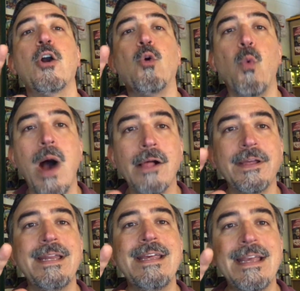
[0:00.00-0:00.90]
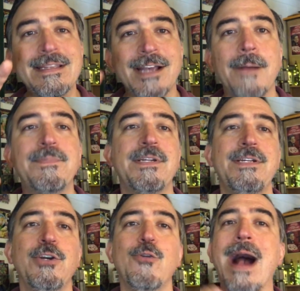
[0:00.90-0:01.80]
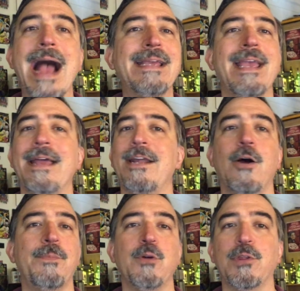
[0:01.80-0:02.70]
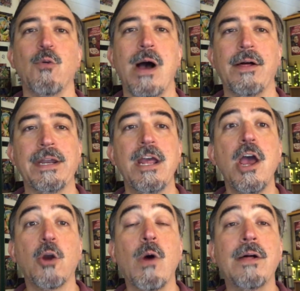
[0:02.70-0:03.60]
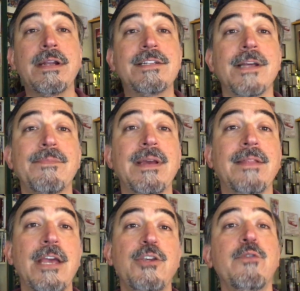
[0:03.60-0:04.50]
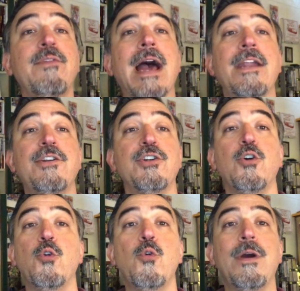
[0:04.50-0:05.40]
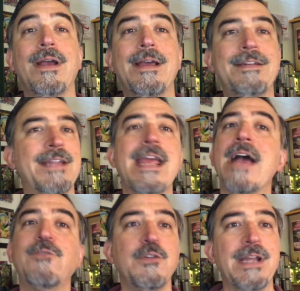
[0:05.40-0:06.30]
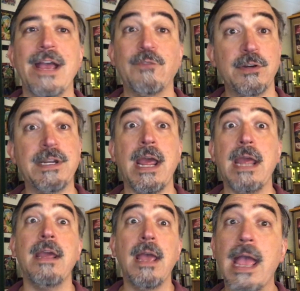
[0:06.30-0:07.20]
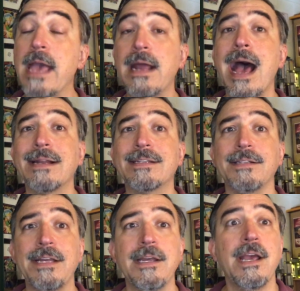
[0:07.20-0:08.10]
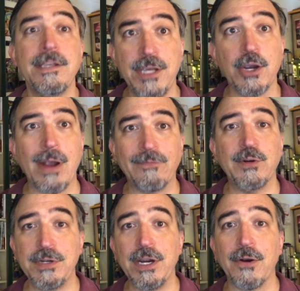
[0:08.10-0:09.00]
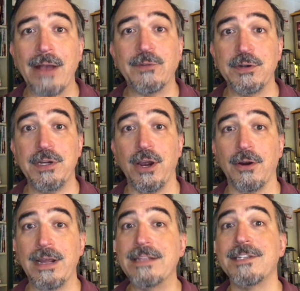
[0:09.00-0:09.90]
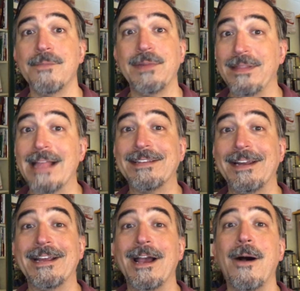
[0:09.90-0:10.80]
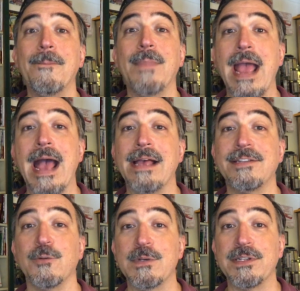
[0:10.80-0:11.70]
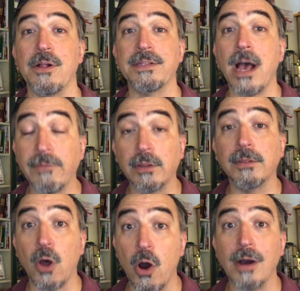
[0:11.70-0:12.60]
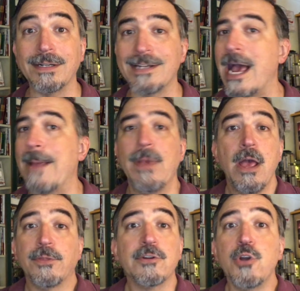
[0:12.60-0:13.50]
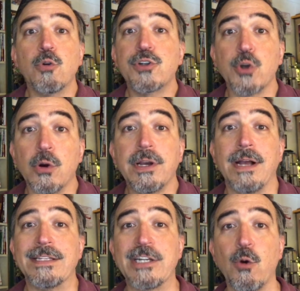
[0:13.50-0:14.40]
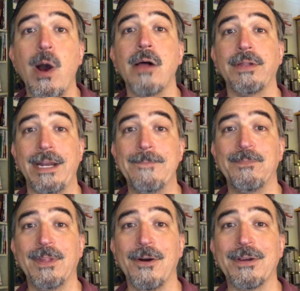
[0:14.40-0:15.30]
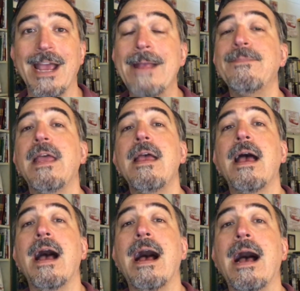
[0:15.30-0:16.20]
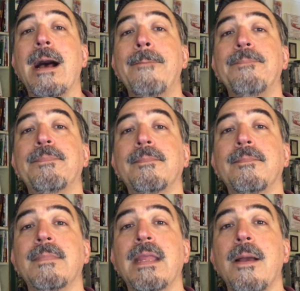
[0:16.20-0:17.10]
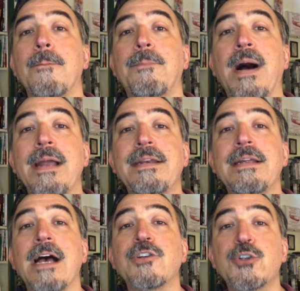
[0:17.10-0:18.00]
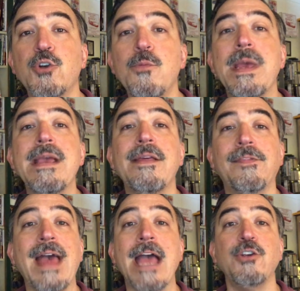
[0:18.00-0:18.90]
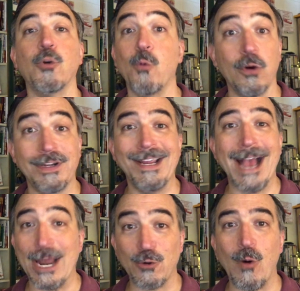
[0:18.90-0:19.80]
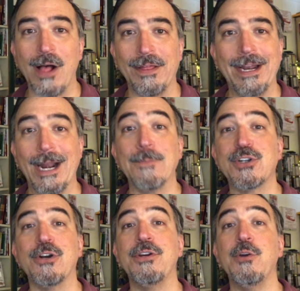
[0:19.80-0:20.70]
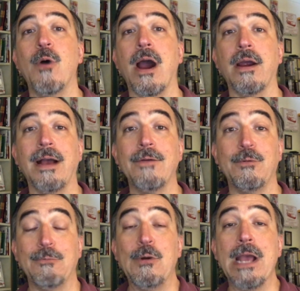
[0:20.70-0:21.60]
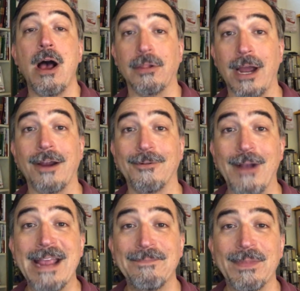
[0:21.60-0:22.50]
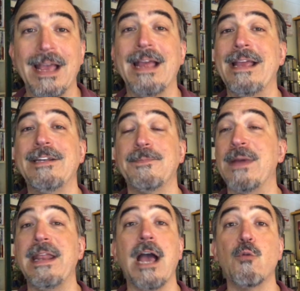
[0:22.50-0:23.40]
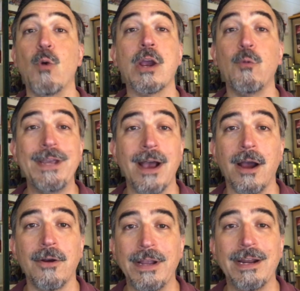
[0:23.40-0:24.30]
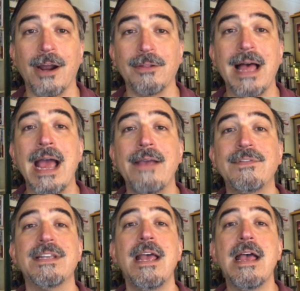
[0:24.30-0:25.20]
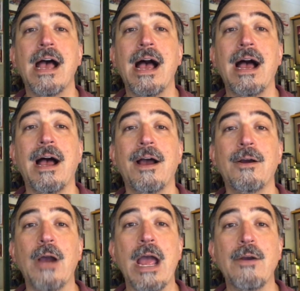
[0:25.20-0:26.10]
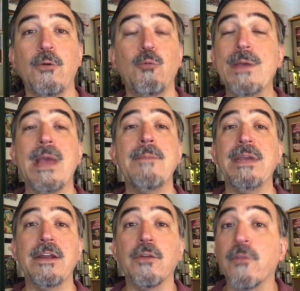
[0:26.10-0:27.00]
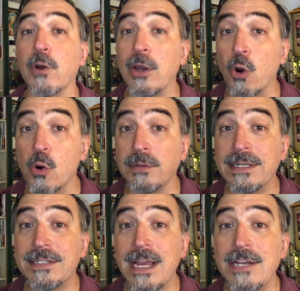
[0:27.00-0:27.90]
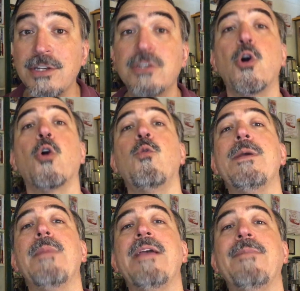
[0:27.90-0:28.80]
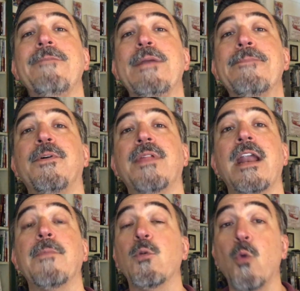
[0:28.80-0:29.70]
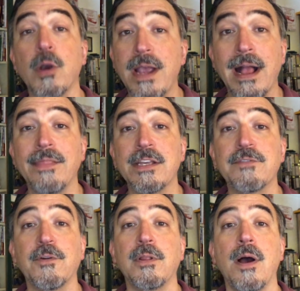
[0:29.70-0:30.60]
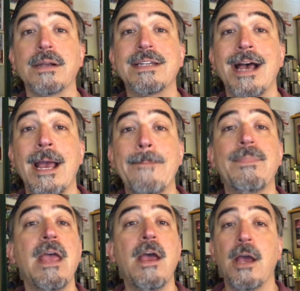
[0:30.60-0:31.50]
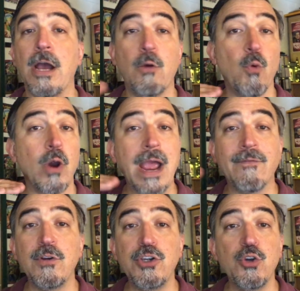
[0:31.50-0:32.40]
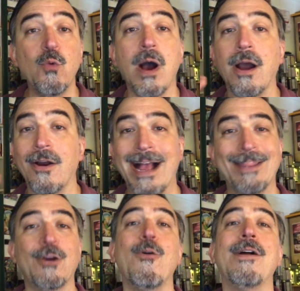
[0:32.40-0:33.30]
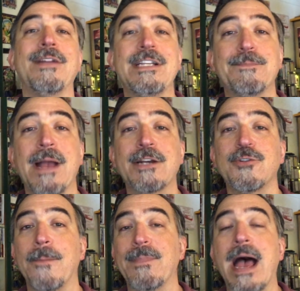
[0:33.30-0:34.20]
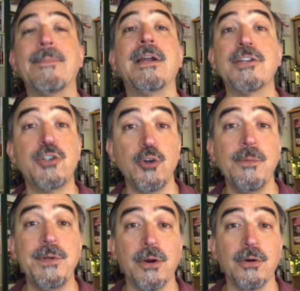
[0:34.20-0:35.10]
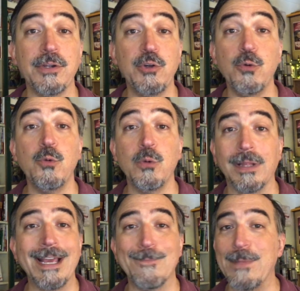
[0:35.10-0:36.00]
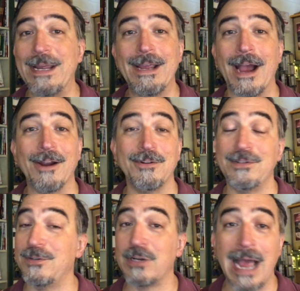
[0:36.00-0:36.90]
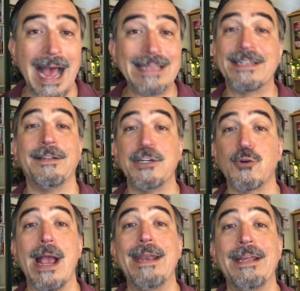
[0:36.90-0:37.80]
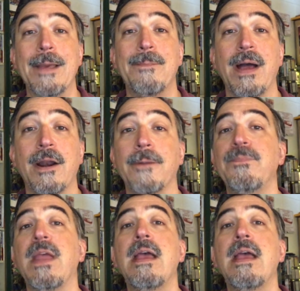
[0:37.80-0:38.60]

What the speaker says: Quality is up to you. I can't help you with quality. Quality is something that you've got to do day after day after day, and honestly, year after year after year. It's something that's going to come as a result of a long time. There's no shortcuts to quality, okay? But assuming that you're working on quality, and I'm sure you are, we all are, right? Depending on where we are in our lives, we may be in the very early stages, or we may be people that have been working on this for a long time. Wherever you are on the quality spectrum, I'm going to assume you, like me, are constantly trying to get better.